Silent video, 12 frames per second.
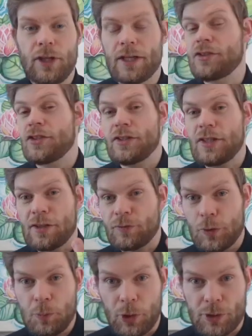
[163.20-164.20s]
like
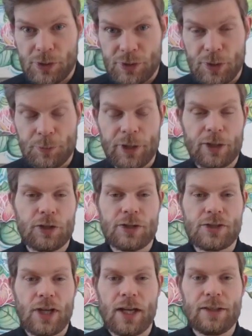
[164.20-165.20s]
successfully purchase something or
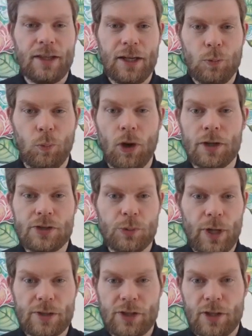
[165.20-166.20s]
decide they want
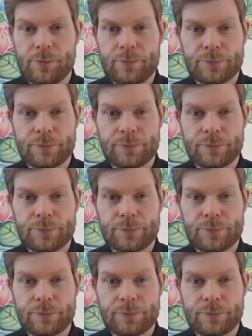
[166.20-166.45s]
to exit.